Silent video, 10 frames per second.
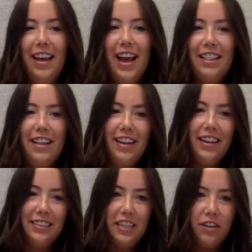And then
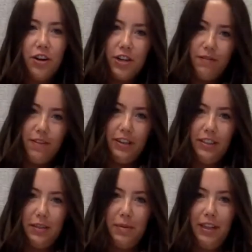next thing you know, you fell
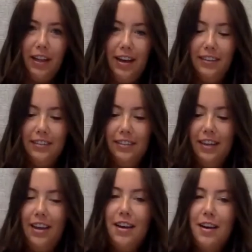asleep in class.
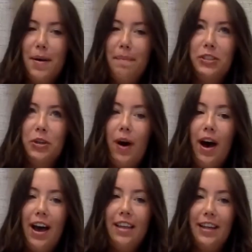
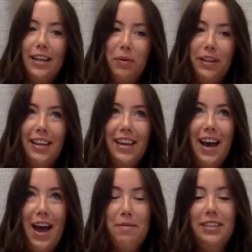That's one thing
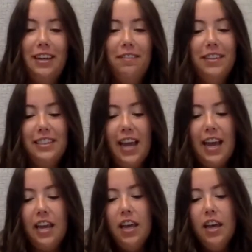I would definitely say,